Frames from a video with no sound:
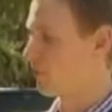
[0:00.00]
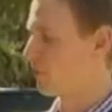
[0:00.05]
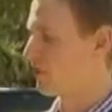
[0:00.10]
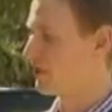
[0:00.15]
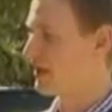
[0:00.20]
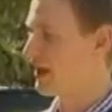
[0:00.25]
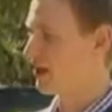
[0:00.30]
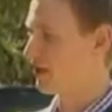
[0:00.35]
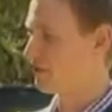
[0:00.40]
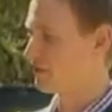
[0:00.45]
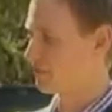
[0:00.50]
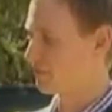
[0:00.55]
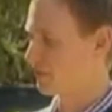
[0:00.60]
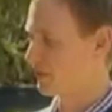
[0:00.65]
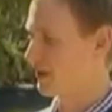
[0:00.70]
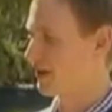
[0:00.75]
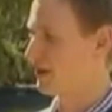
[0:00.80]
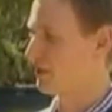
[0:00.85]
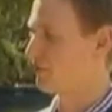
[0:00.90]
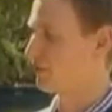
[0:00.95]
we're now
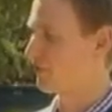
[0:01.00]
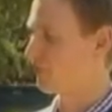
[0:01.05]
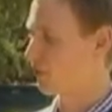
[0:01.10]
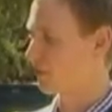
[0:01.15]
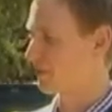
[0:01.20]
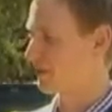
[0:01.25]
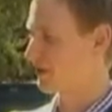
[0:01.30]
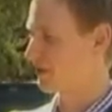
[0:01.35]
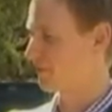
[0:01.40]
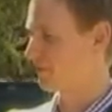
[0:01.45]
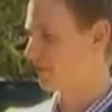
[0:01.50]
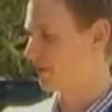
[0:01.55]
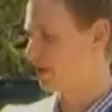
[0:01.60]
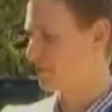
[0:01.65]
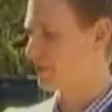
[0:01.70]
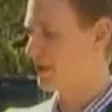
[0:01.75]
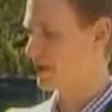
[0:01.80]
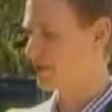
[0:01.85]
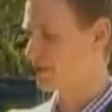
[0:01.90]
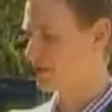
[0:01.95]
performing a
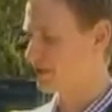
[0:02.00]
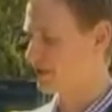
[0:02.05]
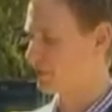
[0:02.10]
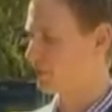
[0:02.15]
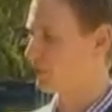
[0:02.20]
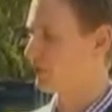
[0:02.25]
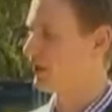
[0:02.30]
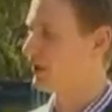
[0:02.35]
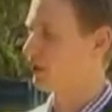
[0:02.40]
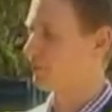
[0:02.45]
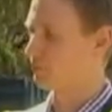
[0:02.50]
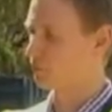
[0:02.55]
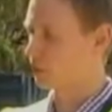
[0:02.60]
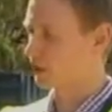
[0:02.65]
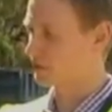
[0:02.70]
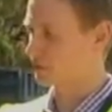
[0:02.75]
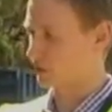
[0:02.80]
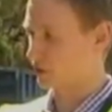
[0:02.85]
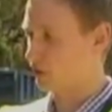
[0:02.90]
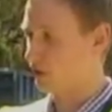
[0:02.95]
method that will help
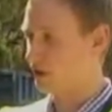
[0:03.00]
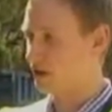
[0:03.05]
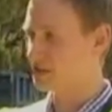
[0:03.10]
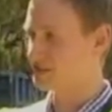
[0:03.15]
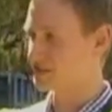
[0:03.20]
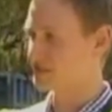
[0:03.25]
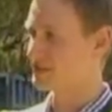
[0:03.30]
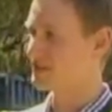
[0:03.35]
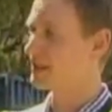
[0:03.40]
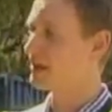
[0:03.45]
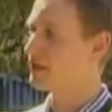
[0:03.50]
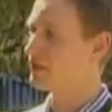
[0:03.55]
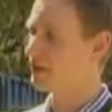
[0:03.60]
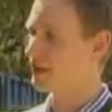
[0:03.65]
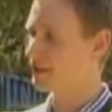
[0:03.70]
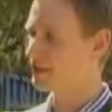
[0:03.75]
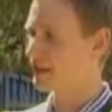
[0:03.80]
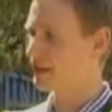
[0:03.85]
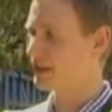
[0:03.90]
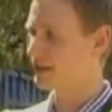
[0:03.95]
bring the costs down
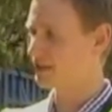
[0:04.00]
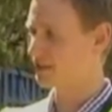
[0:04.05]
on that.